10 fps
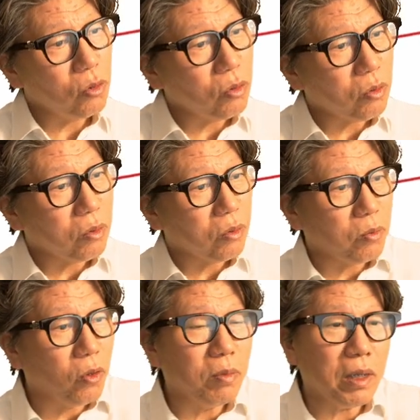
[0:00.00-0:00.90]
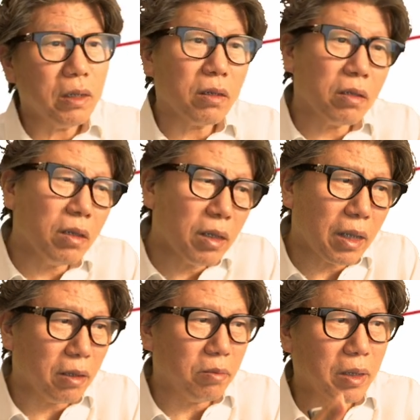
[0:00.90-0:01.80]
The concept of treating with rampa
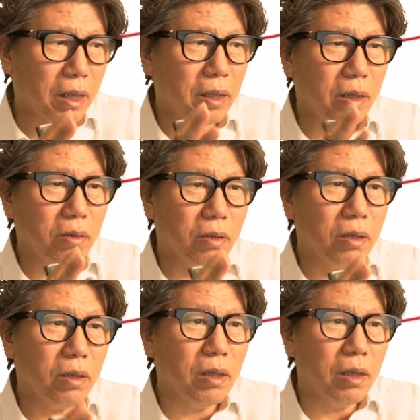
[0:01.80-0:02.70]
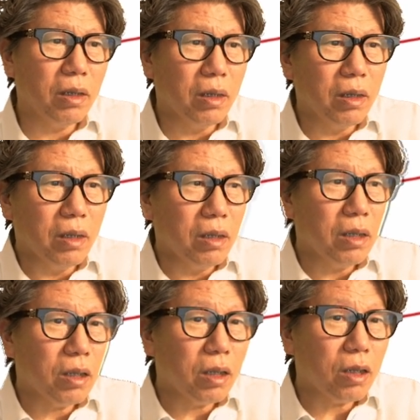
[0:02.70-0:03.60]
involves
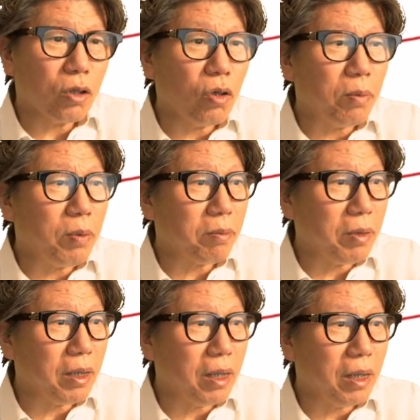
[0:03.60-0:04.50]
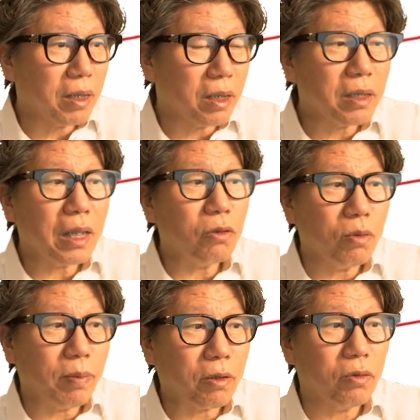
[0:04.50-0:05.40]
changing the slope of this occlusal
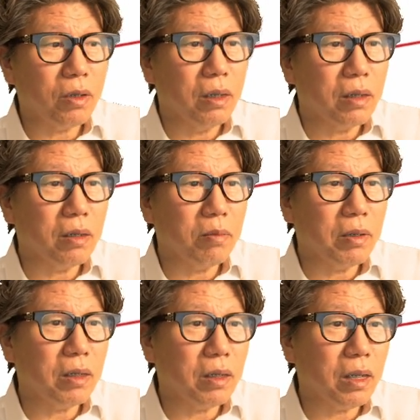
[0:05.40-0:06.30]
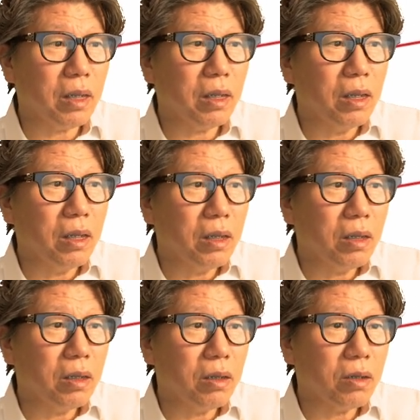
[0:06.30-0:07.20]
plane, because occlusion has a
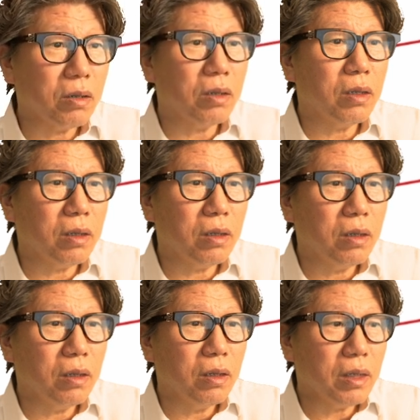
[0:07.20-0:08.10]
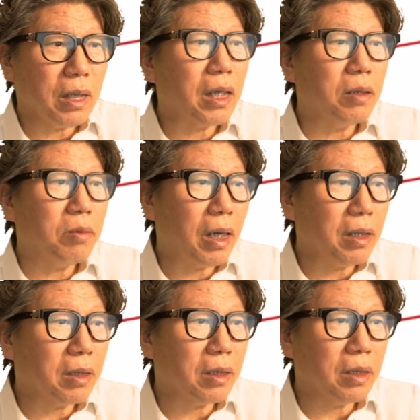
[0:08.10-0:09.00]
significant impact on rampa and
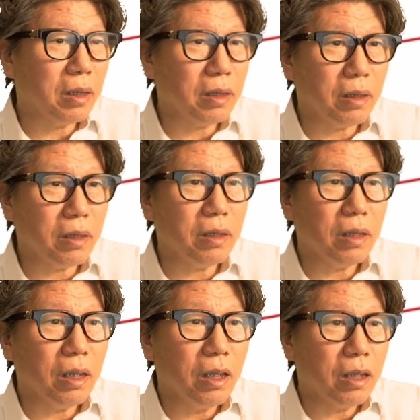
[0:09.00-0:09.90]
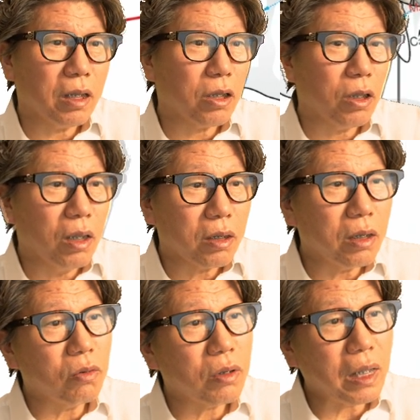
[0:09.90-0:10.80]
orthopedic orthodontics.
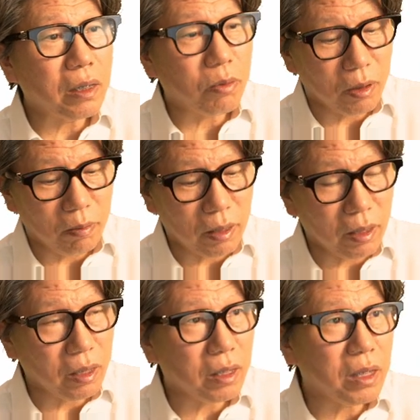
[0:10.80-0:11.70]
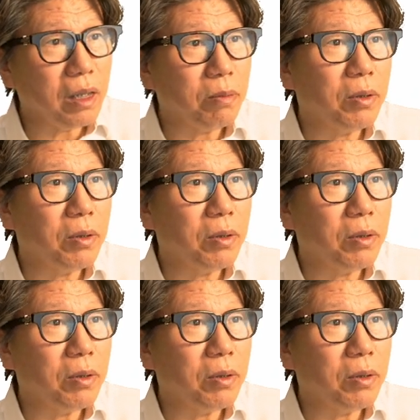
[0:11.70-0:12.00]
When expanding the maxillary arch